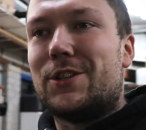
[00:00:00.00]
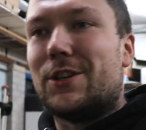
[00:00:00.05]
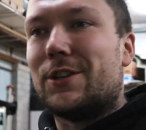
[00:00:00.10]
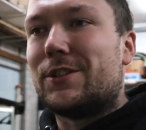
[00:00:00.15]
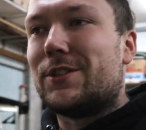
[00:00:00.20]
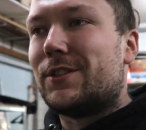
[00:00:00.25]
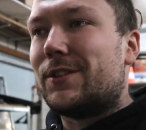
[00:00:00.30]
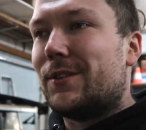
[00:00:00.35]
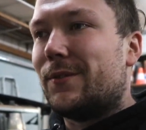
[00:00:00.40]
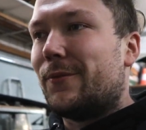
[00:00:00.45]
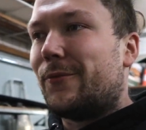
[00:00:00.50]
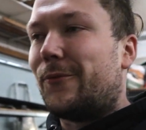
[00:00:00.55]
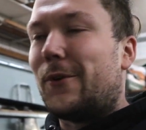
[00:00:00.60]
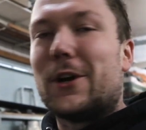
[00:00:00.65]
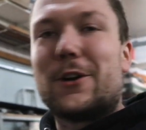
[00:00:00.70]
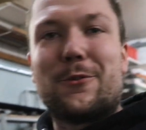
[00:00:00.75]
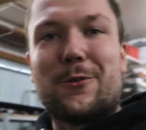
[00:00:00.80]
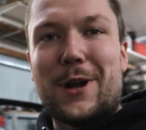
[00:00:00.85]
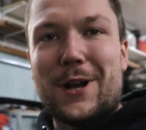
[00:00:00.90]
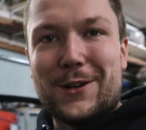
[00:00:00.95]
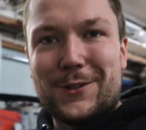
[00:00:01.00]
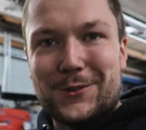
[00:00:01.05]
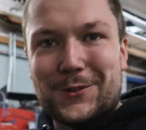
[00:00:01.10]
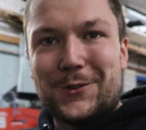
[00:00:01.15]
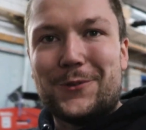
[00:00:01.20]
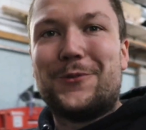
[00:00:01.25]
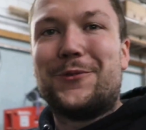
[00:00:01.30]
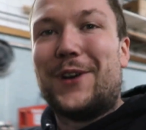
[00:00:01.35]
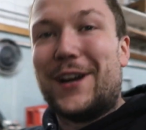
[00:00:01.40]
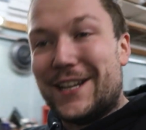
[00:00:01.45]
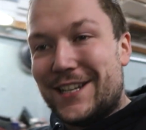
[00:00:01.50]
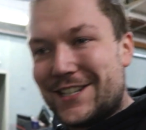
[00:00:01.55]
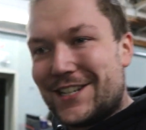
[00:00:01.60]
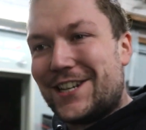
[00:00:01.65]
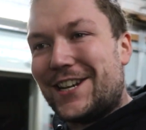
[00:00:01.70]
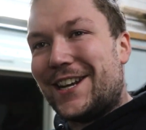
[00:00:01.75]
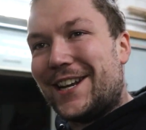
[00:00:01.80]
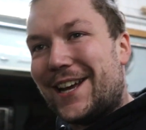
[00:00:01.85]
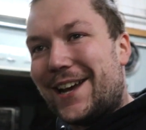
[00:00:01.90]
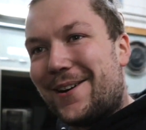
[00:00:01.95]
Just fuck around to find
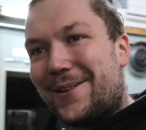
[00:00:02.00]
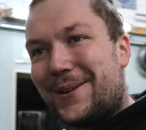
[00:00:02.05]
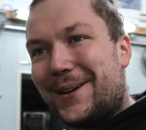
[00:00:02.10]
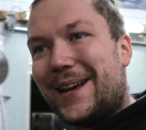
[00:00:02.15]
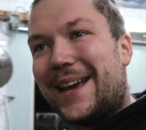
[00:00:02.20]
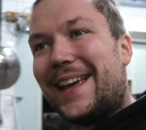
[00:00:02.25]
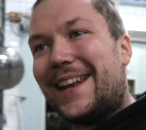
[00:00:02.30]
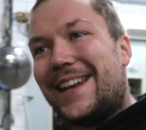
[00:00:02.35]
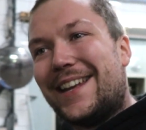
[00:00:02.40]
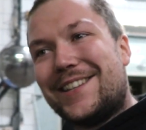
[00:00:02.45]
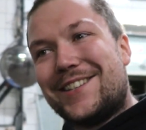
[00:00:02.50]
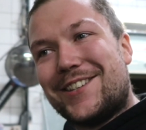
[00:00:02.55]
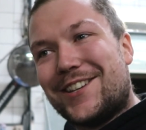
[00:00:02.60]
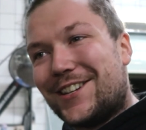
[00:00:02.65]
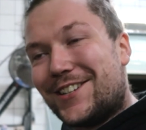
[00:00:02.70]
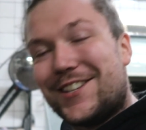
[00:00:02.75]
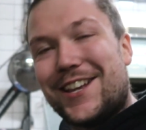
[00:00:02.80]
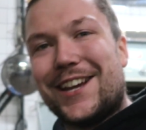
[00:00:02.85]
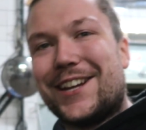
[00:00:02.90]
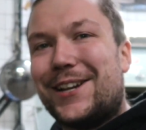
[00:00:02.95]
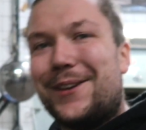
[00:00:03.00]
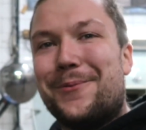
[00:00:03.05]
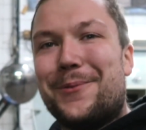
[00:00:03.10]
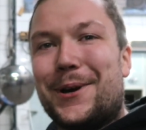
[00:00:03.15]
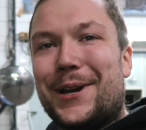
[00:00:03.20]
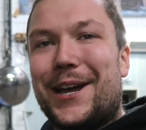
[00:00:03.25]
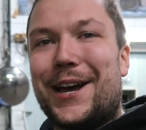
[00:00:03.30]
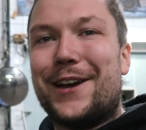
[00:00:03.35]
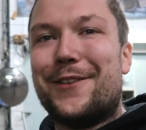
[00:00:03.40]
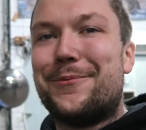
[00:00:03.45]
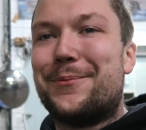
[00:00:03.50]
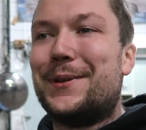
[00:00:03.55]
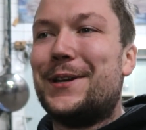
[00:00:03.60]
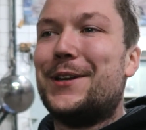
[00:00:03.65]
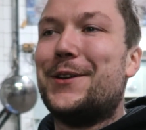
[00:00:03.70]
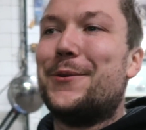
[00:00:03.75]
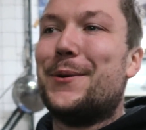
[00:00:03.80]
shit out and that's exactly what I've been